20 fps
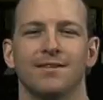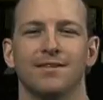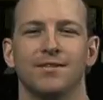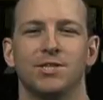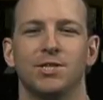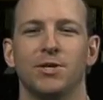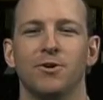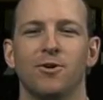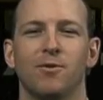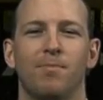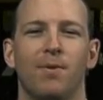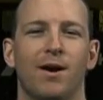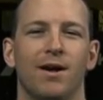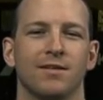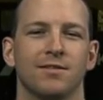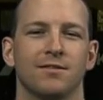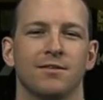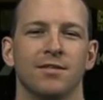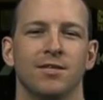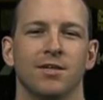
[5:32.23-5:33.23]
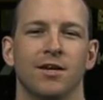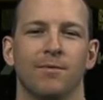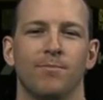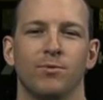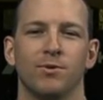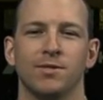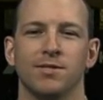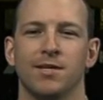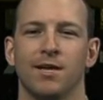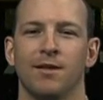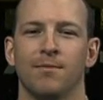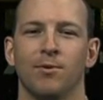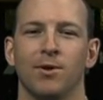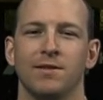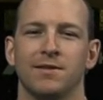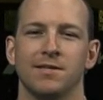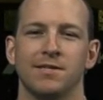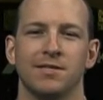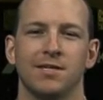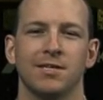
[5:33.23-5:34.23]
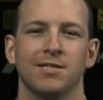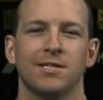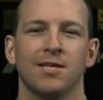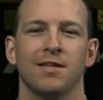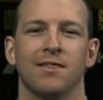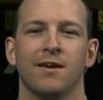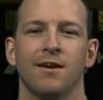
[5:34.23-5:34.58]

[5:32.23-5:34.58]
General Paik Sun-yup will celebrate the 60th